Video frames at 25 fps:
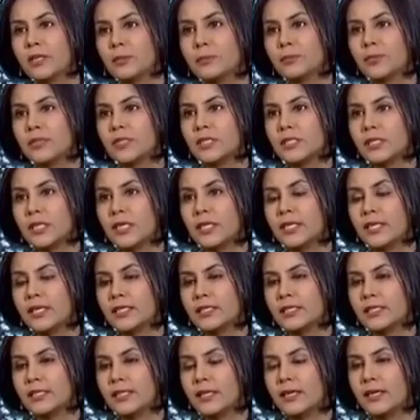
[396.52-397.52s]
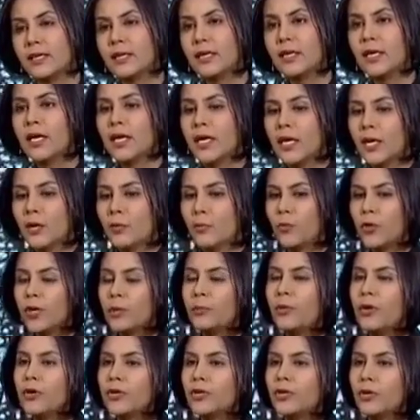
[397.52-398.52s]
developers in NCR.
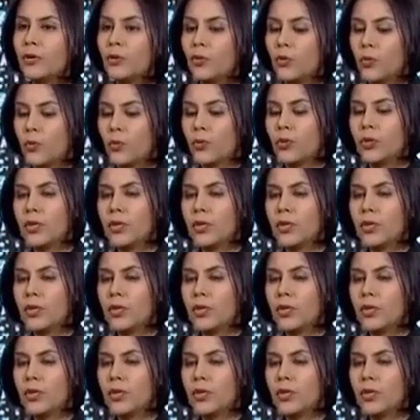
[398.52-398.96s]
What about your